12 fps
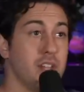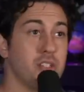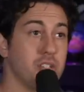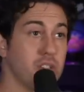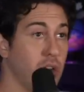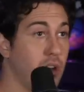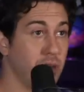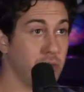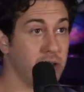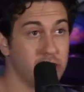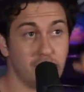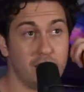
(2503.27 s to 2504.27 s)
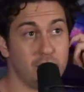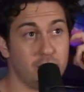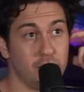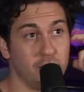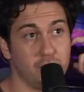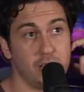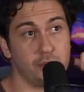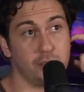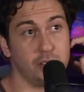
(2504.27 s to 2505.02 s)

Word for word: It's just hard with the scheduling. That's